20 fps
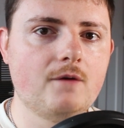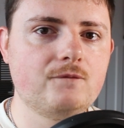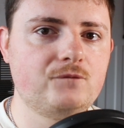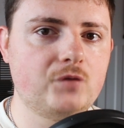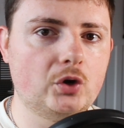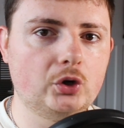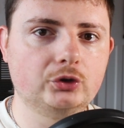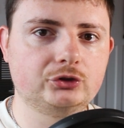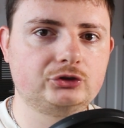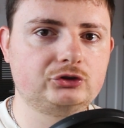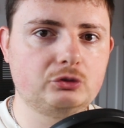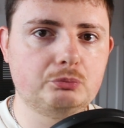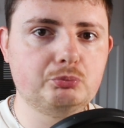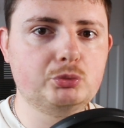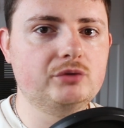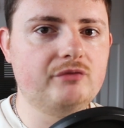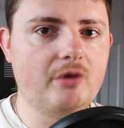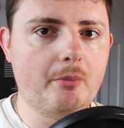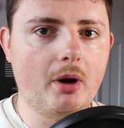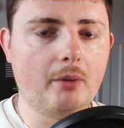for us to
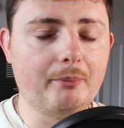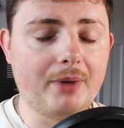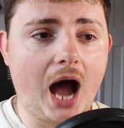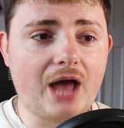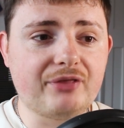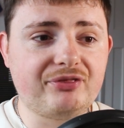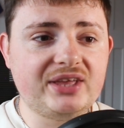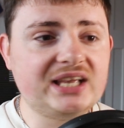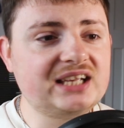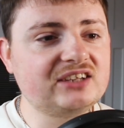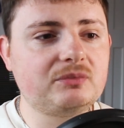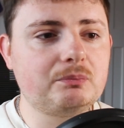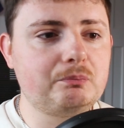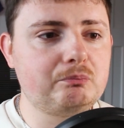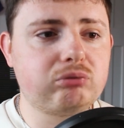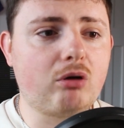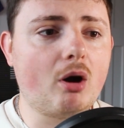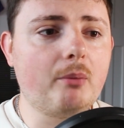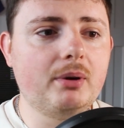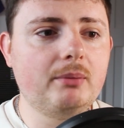move him on. I think it's
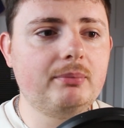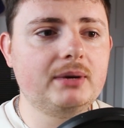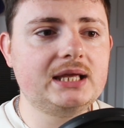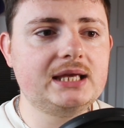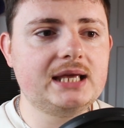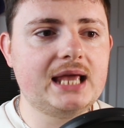probably